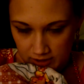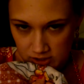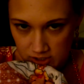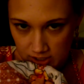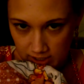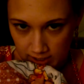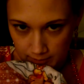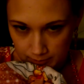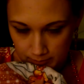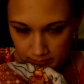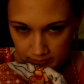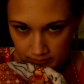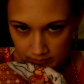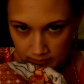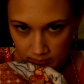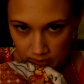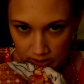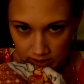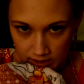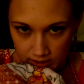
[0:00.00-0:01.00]
gym
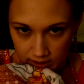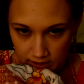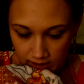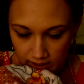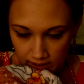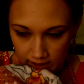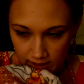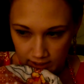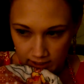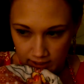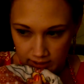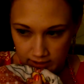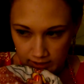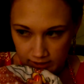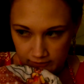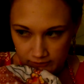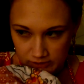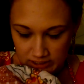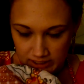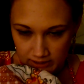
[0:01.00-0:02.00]
and
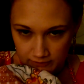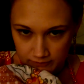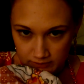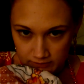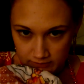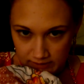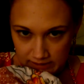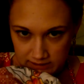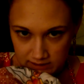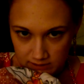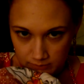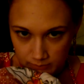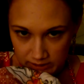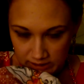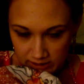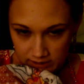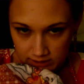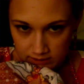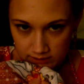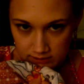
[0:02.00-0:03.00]
every day for the rest of the week